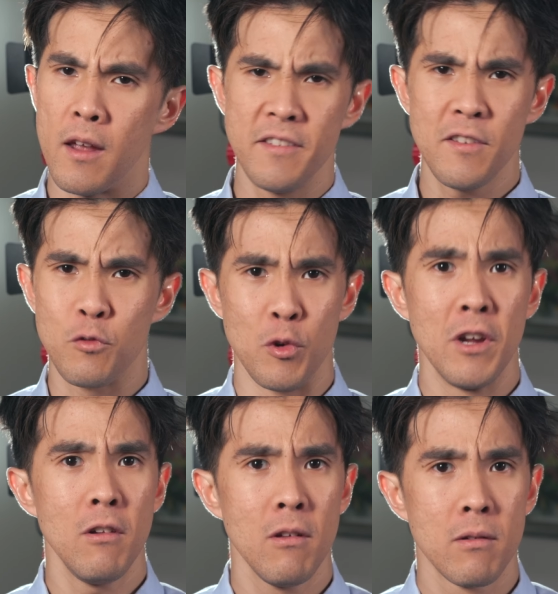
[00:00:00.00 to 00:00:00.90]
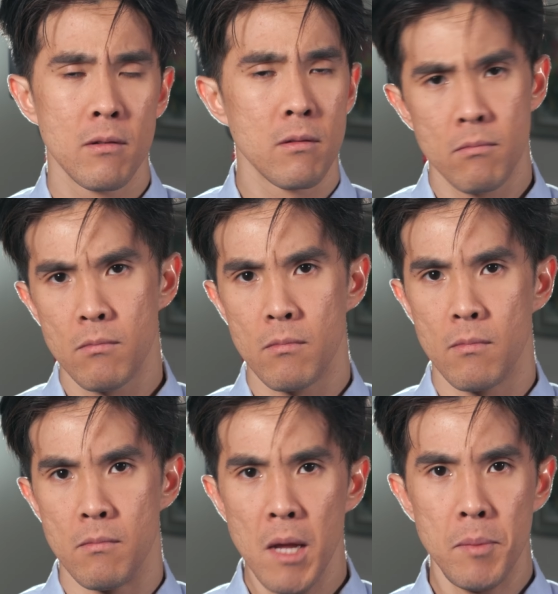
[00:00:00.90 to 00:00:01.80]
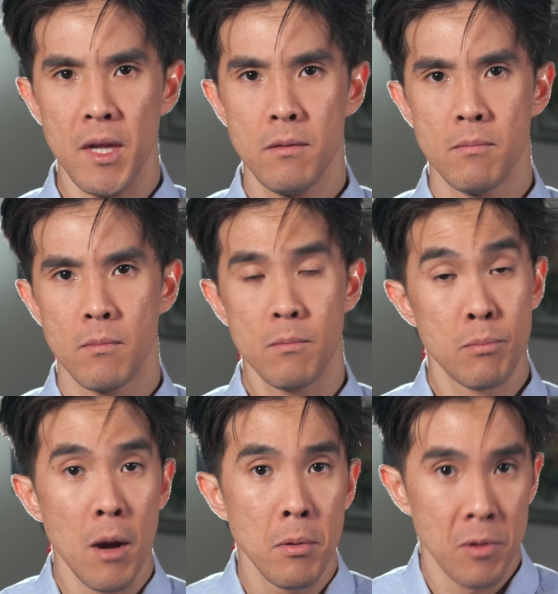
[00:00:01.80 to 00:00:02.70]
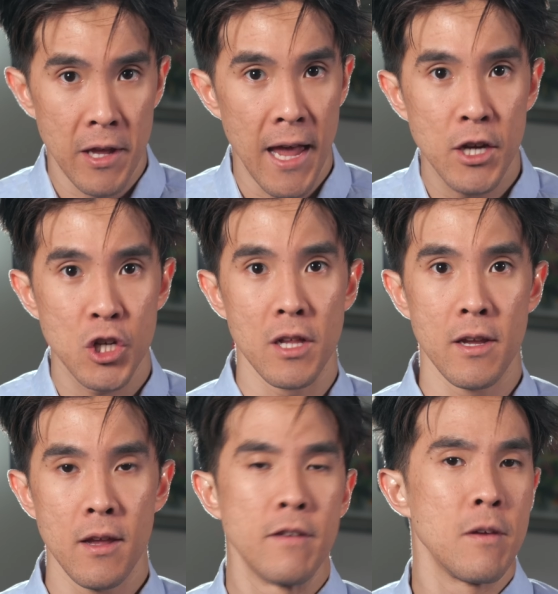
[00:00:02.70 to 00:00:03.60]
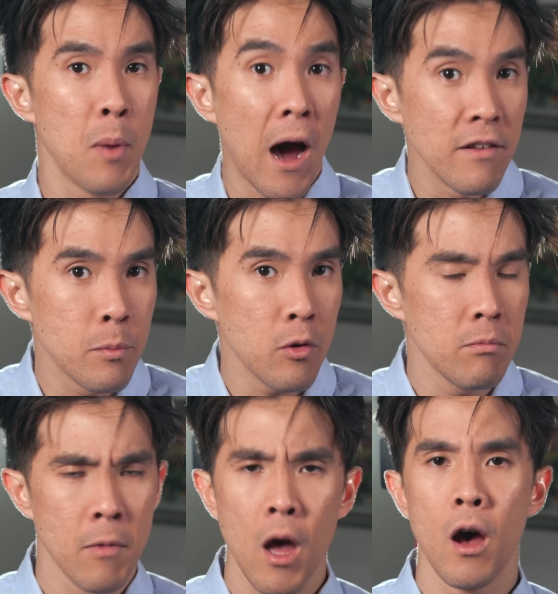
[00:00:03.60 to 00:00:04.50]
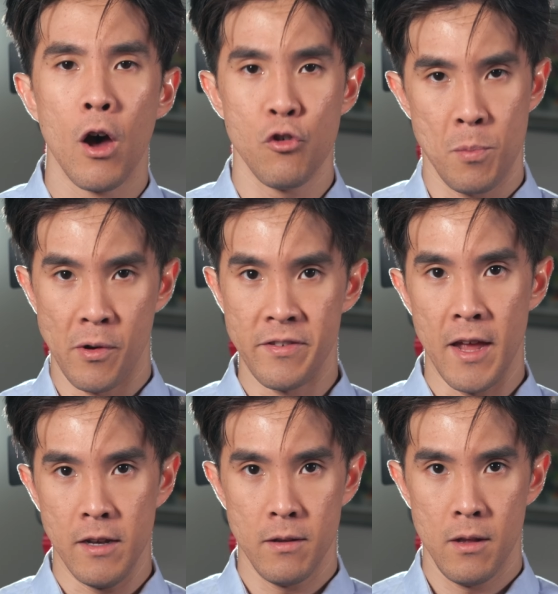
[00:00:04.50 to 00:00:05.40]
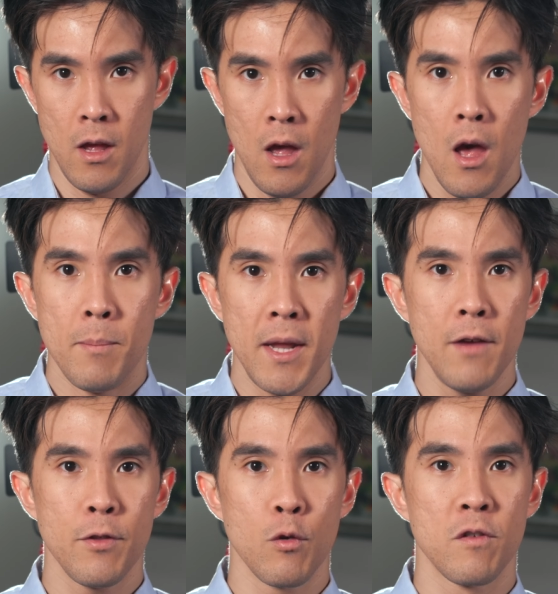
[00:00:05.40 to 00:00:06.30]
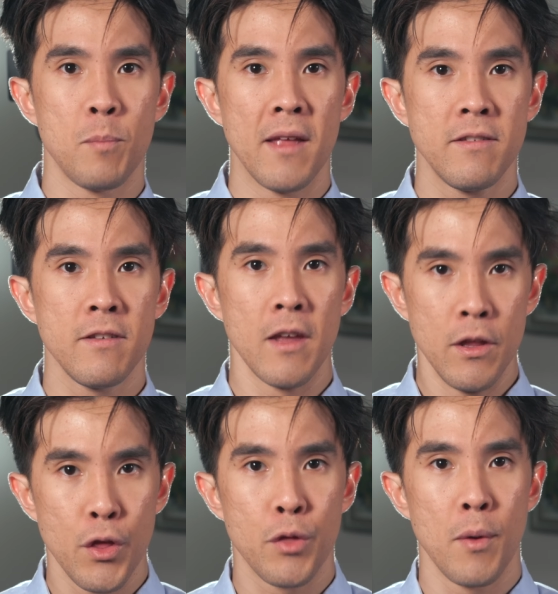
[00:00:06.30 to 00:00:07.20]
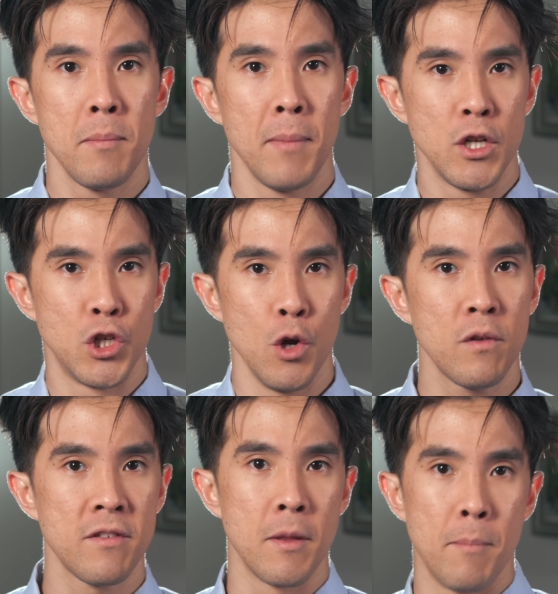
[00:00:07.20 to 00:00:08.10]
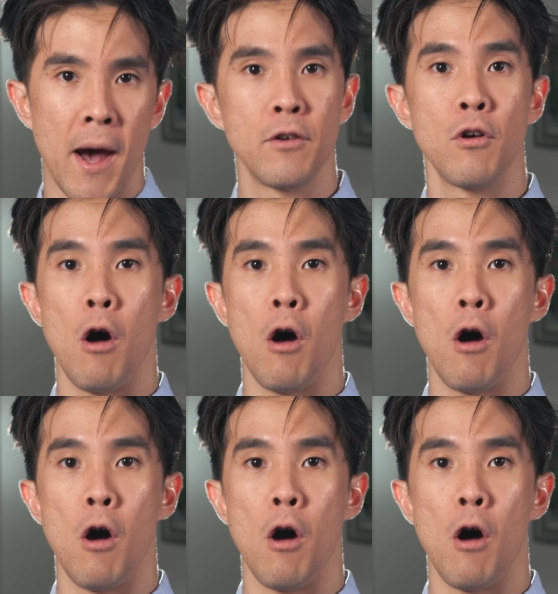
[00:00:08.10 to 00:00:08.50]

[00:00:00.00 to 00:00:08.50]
Is this real? Maybe. Probably, actually. Is it possible? 100%. Many of the responses in the thread made jokes that the miner